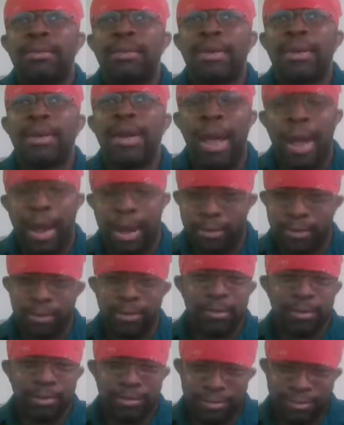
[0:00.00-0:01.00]
And
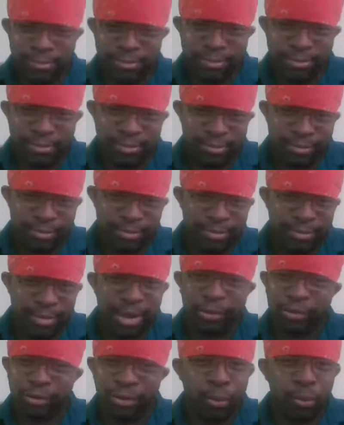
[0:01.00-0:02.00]

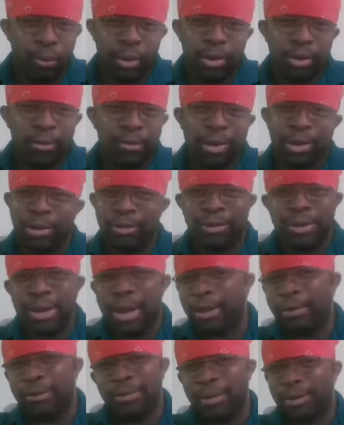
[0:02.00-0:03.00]
it's so weird because the
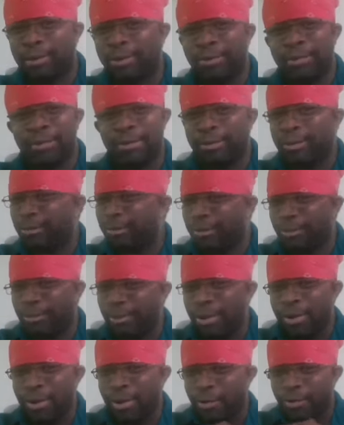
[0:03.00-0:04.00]
ancestors,
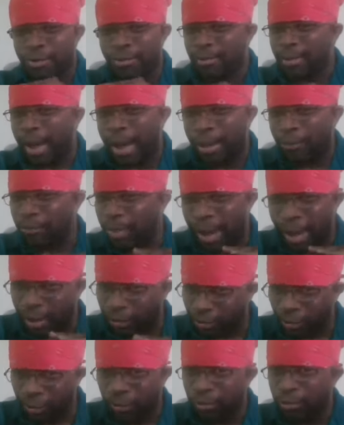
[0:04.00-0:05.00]
you know, I
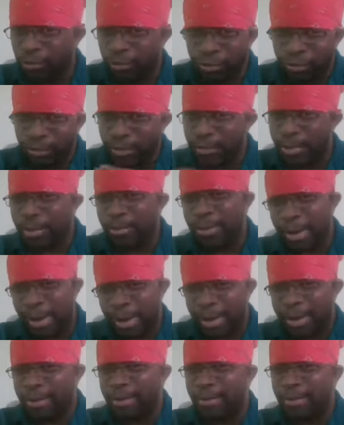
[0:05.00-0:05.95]
told her to remember that.